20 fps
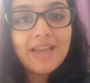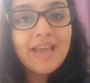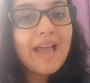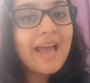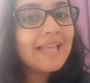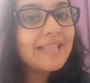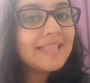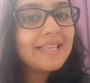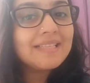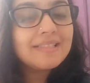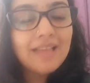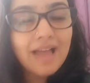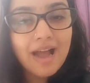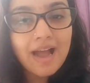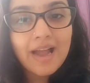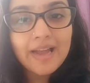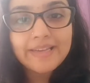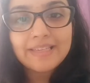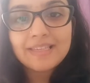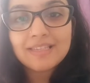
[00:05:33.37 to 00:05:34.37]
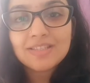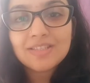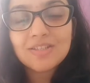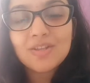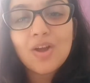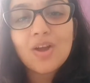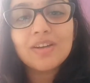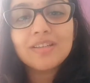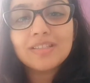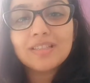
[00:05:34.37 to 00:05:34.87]
And this I does
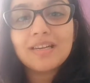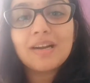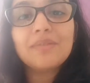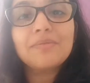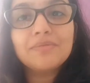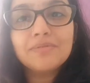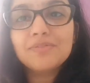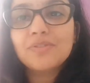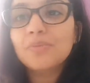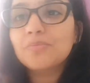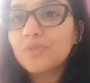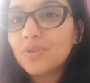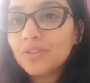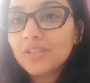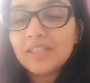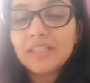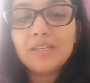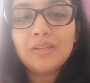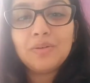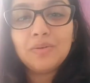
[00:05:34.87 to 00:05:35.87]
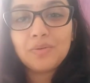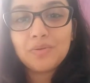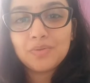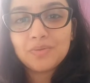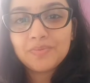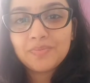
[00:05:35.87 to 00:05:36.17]
not come from your ego.